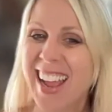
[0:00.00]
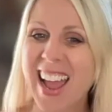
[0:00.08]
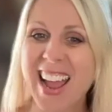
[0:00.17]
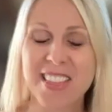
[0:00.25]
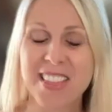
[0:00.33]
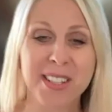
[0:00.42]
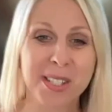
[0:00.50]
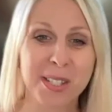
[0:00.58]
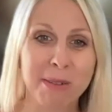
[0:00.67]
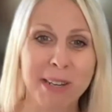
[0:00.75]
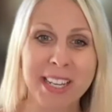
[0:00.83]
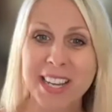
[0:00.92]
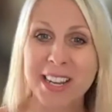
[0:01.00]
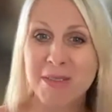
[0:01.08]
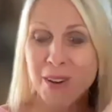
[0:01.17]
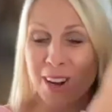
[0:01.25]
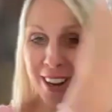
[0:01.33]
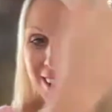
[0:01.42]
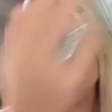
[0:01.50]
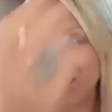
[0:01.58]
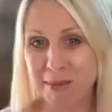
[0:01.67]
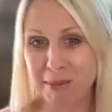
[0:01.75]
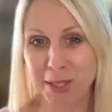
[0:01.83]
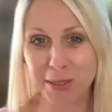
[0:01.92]
And the swinging
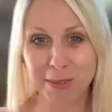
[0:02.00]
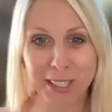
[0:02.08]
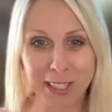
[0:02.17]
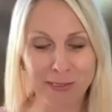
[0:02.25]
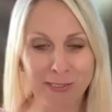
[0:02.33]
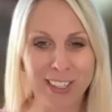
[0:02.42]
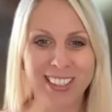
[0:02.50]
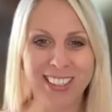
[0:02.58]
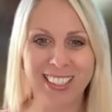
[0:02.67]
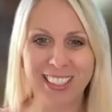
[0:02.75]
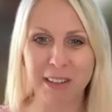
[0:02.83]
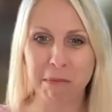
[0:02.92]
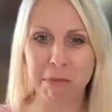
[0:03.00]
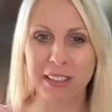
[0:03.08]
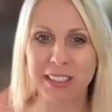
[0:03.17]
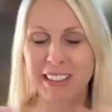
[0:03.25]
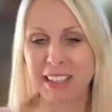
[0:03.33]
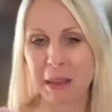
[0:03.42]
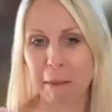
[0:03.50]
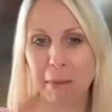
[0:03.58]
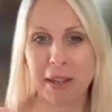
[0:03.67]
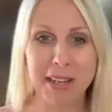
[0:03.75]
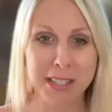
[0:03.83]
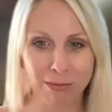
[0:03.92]
wildly between feeling completely
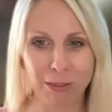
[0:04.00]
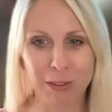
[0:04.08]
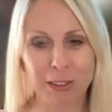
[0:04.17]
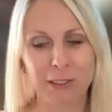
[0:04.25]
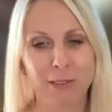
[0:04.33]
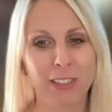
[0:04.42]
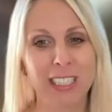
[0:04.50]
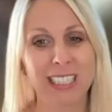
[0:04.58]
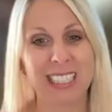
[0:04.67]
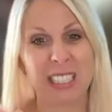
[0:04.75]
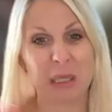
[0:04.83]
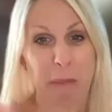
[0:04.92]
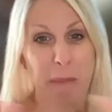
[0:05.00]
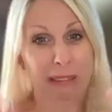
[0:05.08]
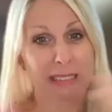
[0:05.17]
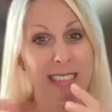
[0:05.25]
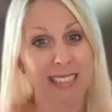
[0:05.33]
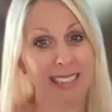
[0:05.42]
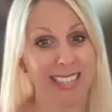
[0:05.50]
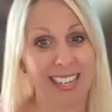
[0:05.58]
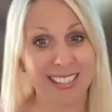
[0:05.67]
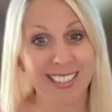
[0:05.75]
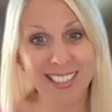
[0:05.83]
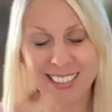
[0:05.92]
peaceful and feeling completely
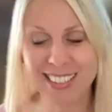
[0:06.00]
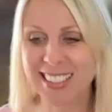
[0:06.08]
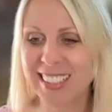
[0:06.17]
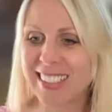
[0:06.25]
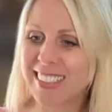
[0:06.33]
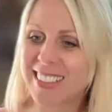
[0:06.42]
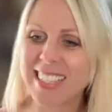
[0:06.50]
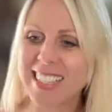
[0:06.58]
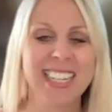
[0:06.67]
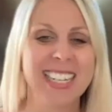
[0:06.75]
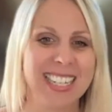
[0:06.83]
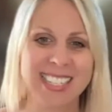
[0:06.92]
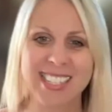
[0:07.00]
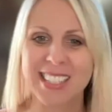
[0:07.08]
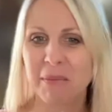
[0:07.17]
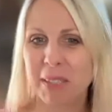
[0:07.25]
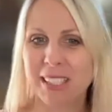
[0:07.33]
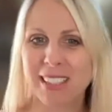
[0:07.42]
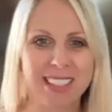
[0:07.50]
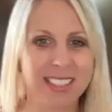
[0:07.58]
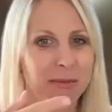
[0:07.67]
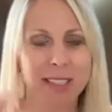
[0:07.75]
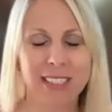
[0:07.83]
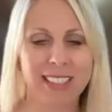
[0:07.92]
agitated is something that's
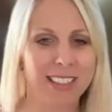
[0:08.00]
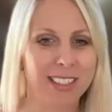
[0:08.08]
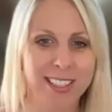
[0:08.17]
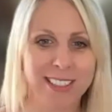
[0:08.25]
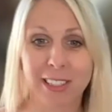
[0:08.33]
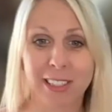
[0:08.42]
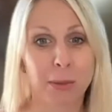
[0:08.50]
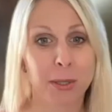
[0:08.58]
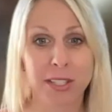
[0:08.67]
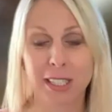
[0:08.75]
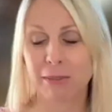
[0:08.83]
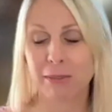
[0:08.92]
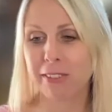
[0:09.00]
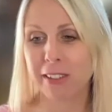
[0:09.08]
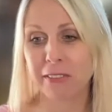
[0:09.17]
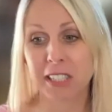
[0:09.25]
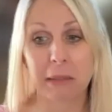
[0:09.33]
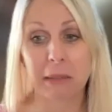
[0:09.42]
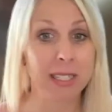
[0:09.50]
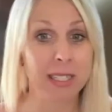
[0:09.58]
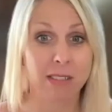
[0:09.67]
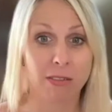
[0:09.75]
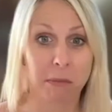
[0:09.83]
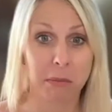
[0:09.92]
really occurring almost every 15
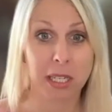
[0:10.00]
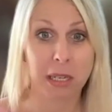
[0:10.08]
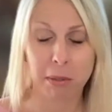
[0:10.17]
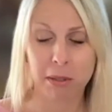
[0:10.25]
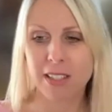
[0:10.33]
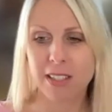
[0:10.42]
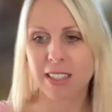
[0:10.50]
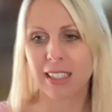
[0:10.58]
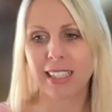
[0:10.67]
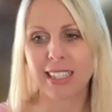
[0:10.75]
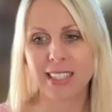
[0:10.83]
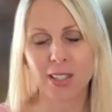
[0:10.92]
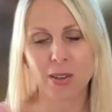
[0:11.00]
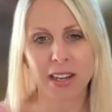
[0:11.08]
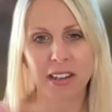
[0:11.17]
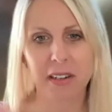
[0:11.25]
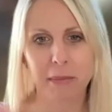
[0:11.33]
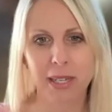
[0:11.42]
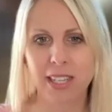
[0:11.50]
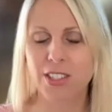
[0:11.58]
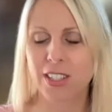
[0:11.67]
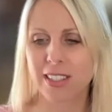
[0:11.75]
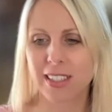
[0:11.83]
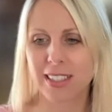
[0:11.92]
minutes for me personally. So I can
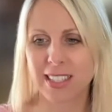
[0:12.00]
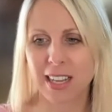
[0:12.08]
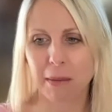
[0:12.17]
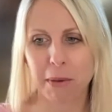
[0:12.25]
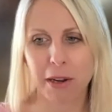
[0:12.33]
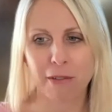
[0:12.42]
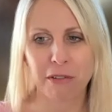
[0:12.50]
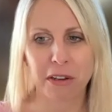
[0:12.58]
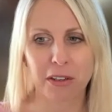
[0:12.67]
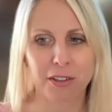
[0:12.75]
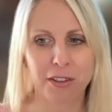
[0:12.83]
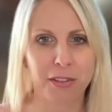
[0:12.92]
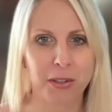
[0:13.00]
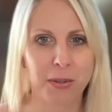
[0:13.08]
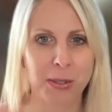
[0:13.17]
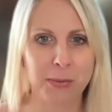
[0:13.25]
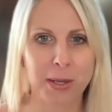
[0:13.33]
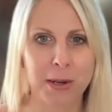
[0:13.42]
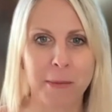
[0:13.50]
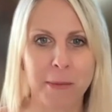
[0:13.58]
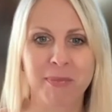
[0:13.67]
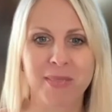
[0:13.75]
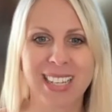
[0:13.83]
imagine that it's happening for a lot of you as well.